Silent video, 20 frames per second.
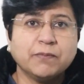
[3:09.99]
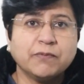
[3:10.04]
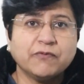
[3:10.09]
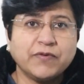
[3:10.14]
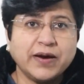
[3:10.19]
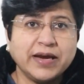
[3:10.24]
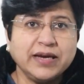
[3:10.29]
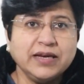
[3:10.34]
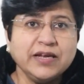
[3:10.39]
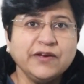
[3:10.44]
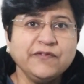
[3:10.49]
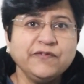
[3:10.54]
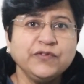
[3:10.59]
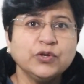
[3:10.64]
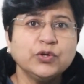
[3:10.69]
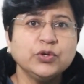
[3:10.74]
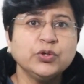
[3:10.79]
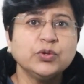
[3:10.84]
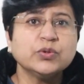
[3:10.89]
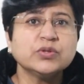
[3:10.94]
While if
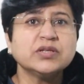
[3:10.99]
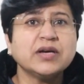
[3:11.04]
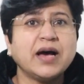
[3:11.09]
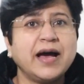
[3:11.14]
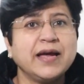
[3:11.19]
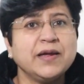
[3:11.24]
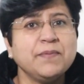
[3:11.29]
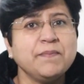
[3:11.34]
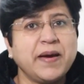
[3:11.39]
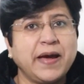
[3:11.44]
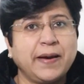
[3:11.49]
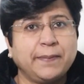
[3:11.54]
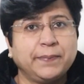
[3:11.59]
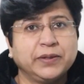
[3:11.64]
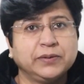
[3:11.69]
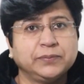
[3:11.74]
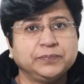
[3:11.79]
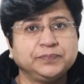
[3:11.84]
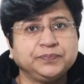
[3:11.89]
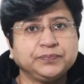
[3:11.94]
you use IMAP,
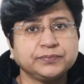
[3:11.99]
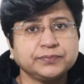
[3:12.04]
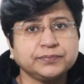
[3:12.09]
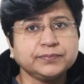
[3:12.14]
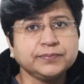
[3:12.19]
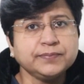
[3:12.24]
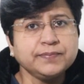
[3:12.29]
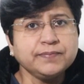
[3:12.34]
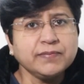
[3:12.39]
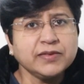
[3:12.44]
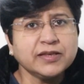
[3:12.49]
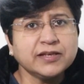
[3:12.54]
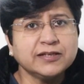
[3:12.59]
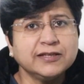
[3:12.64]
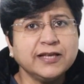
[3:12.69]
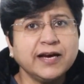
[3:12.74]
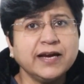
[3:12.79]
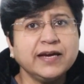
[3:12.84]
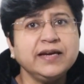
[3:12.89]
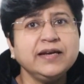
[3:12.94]
the